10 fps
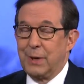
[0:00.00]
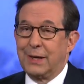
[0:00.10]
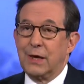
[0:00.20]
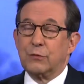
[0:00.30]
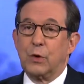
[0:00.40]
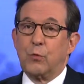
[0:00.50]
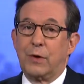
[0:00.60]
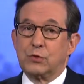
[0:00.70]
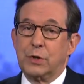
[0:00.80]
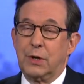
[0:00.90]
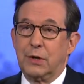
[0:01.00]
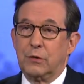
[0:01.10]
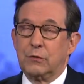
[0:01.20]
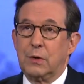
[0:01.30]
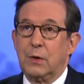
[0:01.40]
but I guess the question
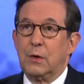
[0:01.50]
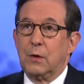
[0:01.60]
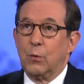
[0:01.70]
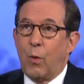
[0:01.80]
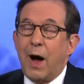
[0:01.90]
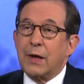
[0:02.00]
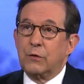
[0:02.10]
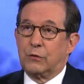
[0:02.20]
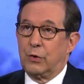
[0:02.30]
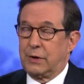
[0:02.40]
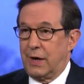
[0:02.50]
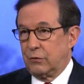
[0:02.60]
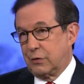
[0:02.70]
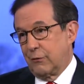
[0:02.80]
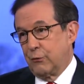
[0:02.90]
is, why is her
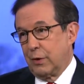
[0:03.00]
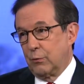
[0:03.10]
case different?